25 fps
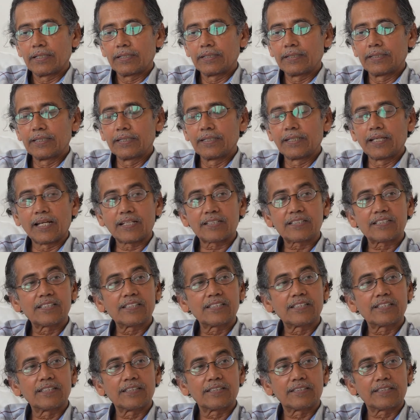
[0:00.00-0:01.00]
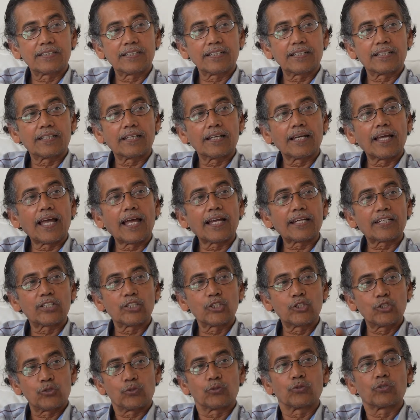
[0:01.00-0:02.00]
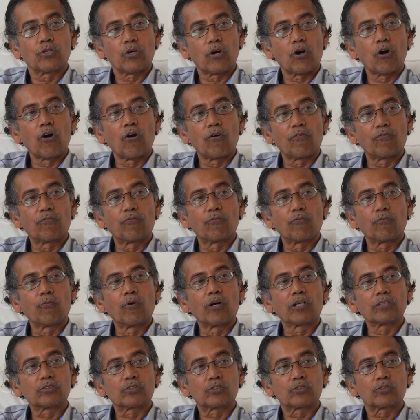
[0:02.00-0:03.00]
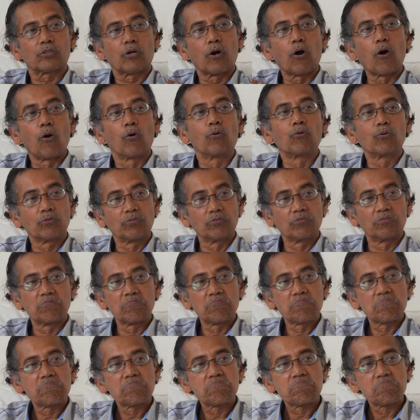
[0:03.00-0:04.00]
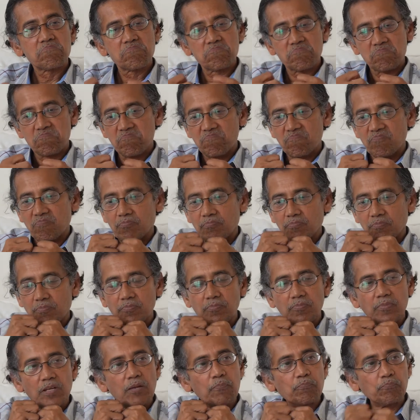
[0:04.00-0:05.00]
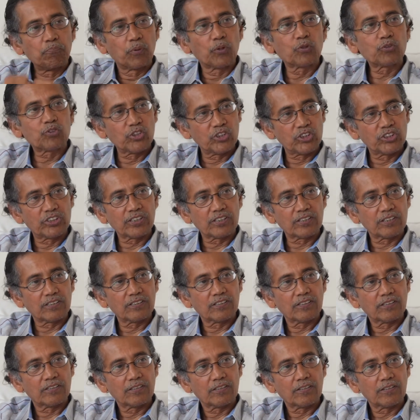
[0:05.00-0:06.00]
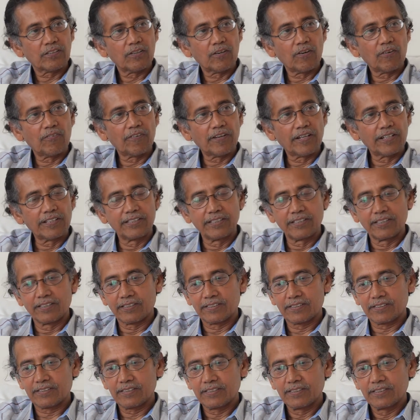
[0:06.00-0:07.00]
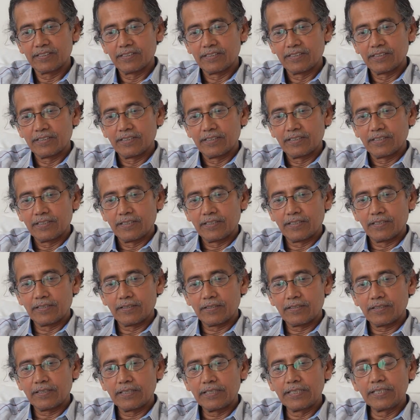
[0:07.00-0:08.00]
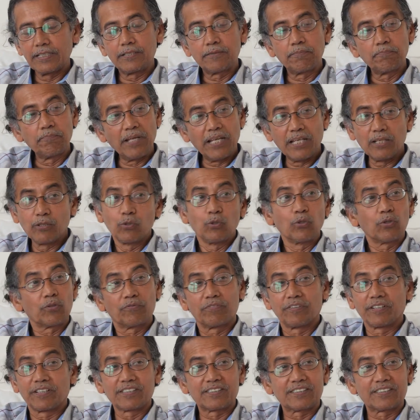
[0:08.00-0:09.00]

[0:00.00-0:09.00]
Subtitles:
the narcissistic attitude of one's own imposition of ideas, it may look very